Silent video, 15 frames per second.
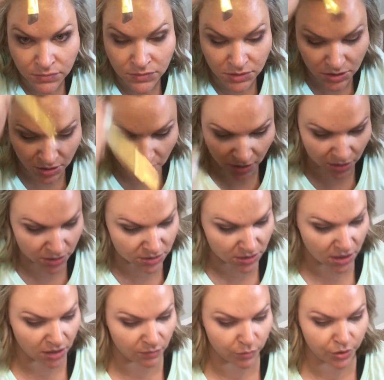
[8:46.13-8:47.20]
tiny
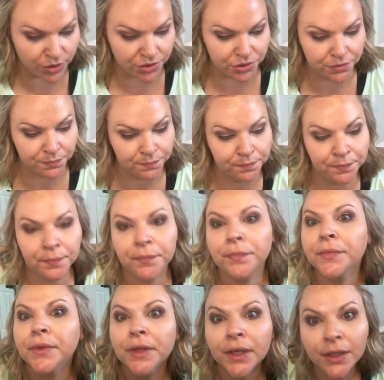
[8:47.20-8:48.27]
skinny brush.
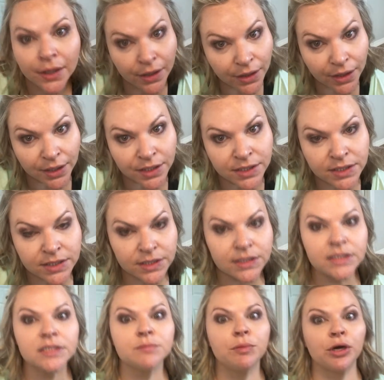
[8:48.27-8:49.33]
This
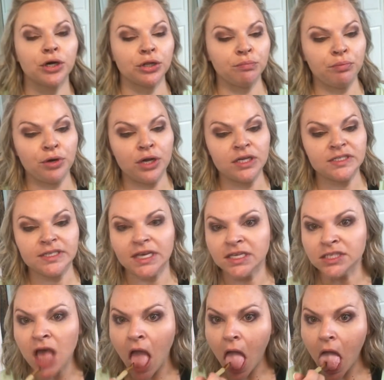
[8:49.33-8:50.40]
is part of the
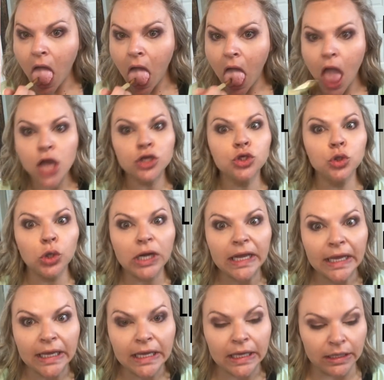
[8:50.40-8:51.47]
process. You
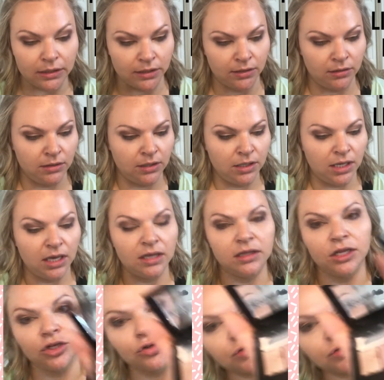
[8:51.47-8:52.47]
lick it, and then you